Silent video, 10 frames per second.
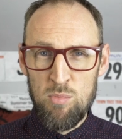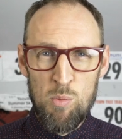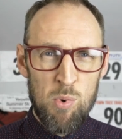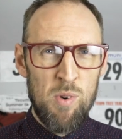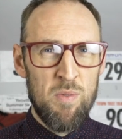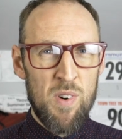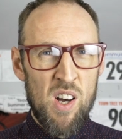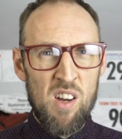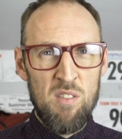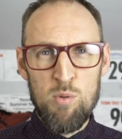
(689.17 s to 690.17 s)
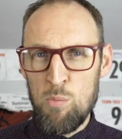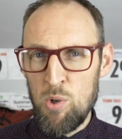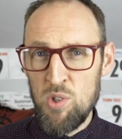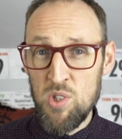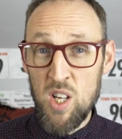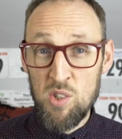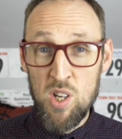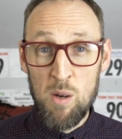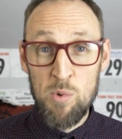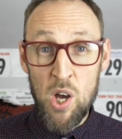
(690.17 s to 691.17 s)
1.5, 1.6
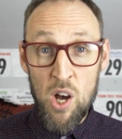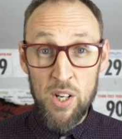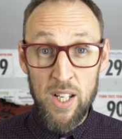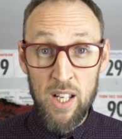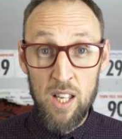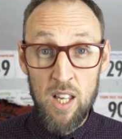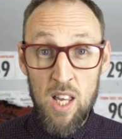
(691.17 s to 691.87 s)
times harder